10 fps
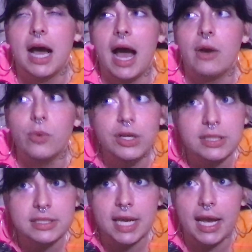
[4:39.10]
I will
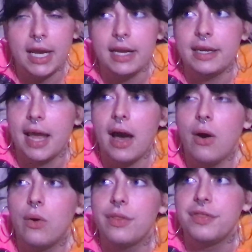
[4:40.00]
say
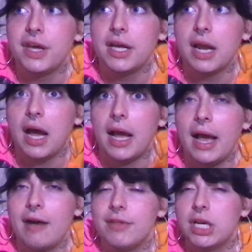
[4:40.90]
now that I
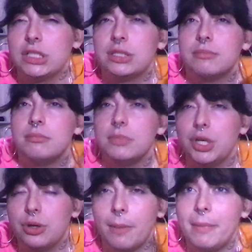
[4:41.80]
have like some, you
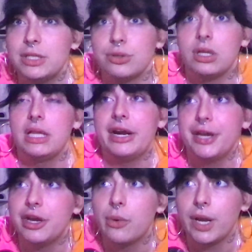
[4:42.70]
know, mental
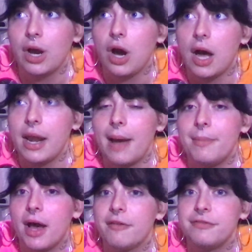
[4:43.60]
clarity going on, I'm
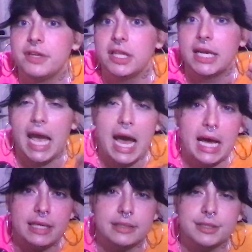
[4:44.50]
not feeling
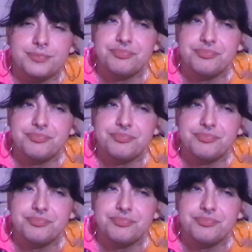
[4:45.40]
as